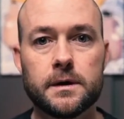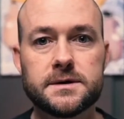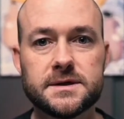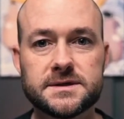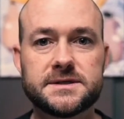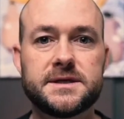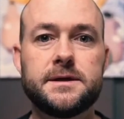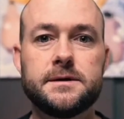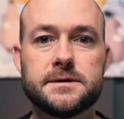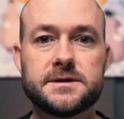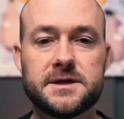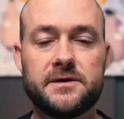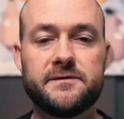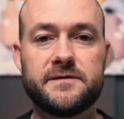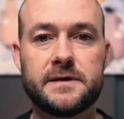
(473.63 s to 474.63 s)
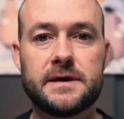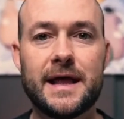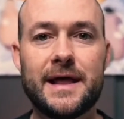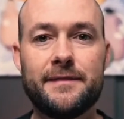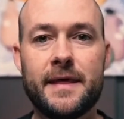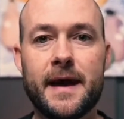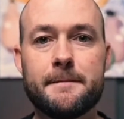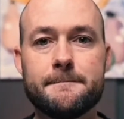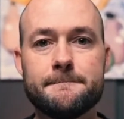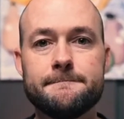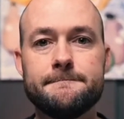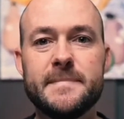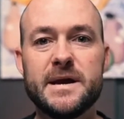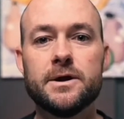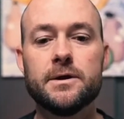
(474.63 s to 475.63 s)
to see yourself and let that
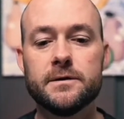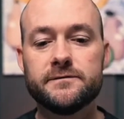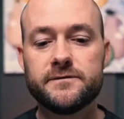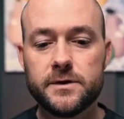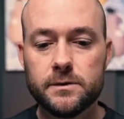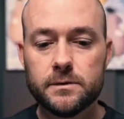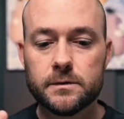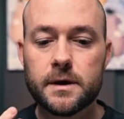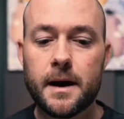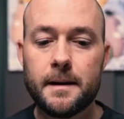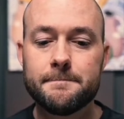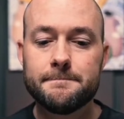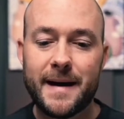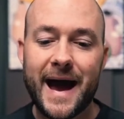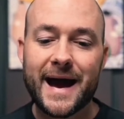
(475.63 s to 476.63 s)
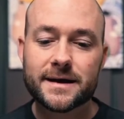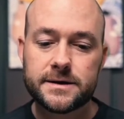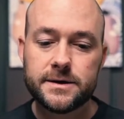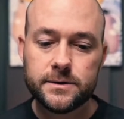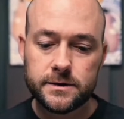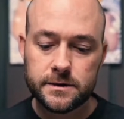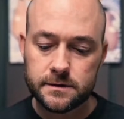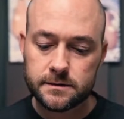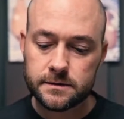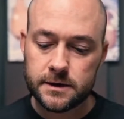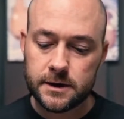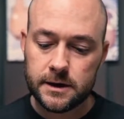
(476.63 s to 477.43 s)
mirror view come back to you.